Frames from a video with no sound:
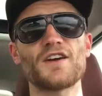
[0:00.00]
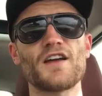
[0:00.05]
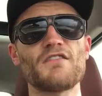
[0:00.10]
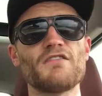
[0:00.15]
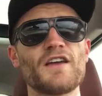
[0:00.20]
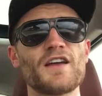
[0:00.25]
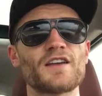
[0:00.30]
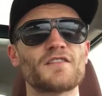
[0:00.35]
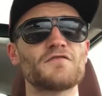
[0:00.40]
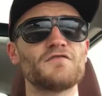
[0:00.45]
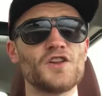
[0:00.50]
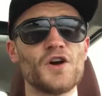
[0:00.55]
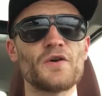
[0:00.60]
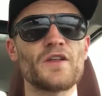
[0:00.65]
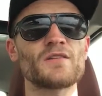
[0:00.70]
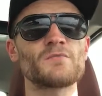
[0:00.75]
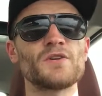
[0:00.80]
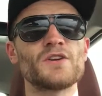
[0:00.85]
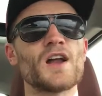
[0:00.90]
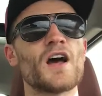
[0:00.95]
I think
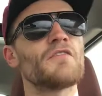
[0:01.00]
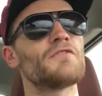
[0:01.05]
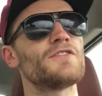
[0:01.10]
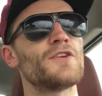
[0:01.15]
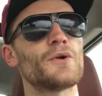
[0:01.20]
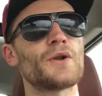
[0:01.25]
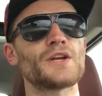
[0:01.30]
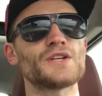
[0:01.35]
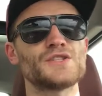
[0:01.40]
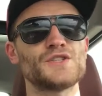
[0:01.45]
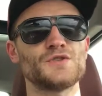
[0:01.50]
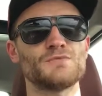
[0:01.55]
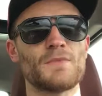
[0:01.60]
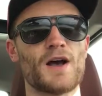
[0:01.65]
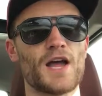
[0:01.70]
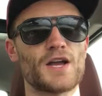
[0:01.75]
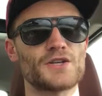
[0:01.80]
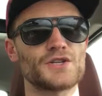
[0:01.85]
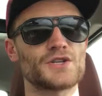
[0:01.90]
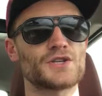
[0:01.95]
floating, but not floating too
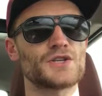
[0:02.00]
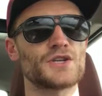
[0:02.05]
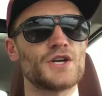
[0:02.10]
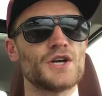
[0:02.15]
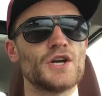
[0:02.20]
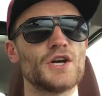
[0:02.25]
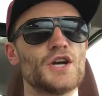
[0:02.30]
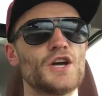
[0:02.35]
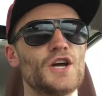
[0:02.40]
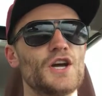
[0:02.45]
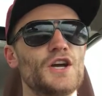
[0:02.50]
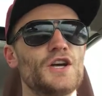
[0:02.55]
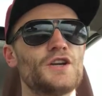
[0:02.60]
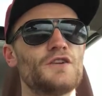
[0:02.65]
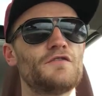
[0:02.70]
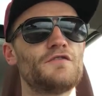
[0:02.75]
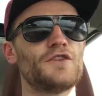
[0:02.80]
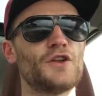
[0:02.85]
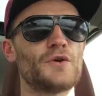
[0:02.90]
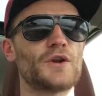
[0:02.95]
much.
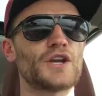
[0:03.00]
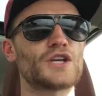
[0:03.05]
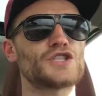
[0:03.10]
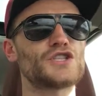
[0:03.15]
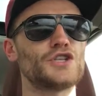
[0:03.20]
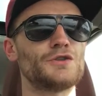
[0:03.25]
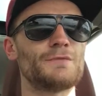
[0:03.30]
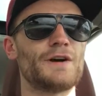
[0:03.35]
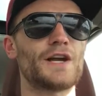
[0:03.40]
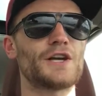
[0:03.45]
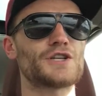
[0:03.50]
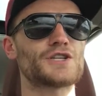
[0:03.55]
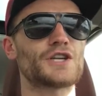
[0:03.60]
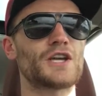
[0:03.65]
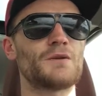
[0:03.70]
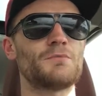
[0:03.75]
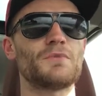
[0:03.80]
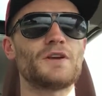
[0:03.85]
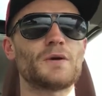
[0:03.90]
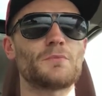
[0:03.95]
Floating too much
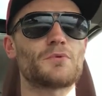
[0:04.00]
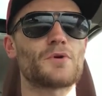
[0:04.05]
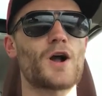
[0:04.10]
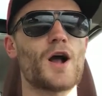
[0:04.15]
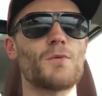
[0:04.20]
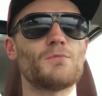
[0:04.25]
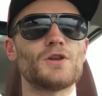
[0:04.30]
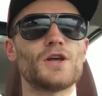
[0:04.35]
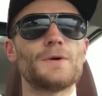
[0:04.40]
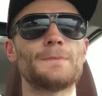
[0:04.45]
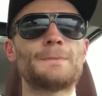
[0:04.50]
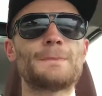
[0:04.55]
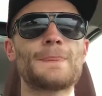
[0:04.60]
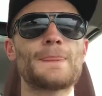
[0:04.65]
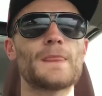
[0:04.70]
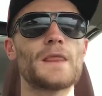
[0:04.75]
can be a problem.